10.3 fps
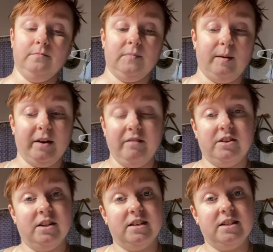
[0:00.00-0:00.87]
gonna have
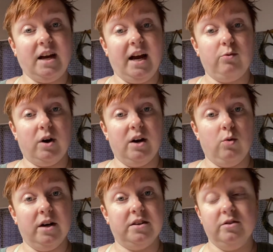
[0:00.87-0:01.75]
to decide where I
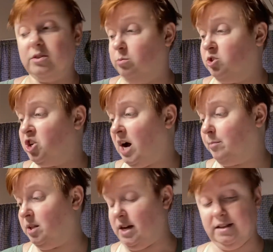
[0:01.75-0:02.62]
want to do some chop
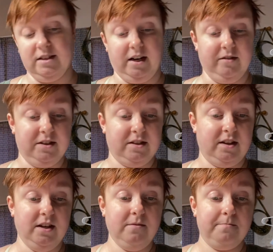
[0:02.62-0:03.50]
lines on this
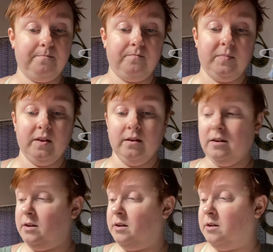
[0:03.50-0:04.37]
thing.
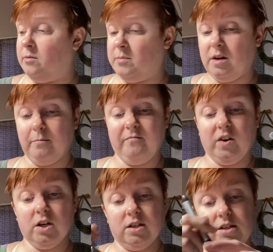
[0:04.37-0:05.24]
I'm gonna
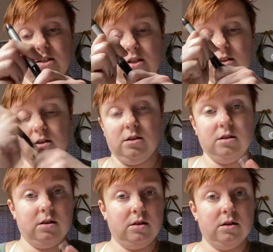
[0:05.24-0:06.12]
first,
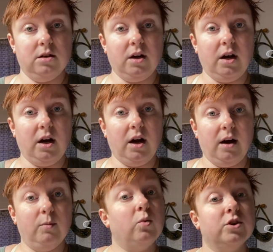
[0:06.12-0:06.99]

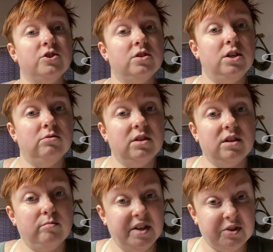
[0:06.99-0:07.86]
we're just using a
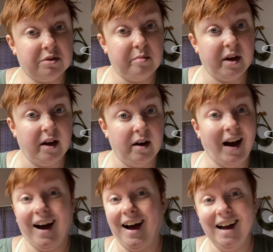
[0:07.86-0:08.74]
mystery pen.
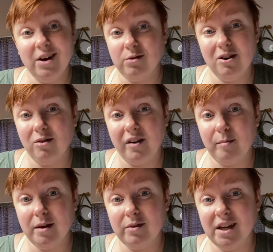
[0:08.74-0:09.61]
I don't know if I'll be
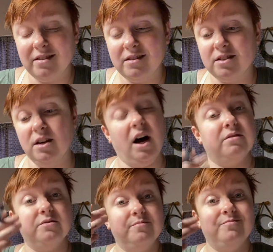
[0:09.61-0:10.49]
able to get this
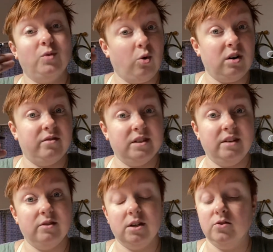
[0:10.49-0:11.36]
off or if it's
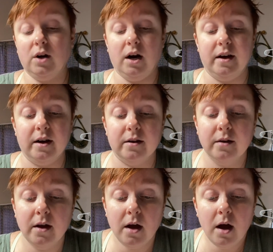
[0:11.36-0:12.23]
even gonna draw on here.
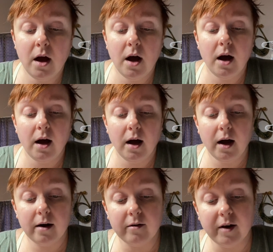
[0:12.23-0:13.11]

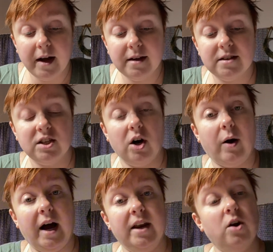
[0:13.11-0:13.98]
All right, so
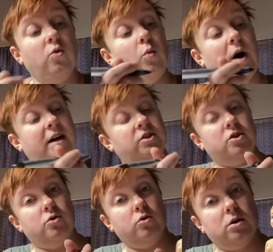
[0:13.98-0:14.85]
I don't want
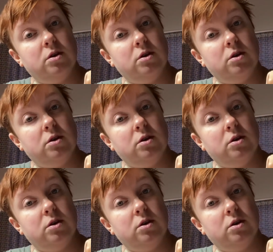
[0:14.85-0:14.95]
to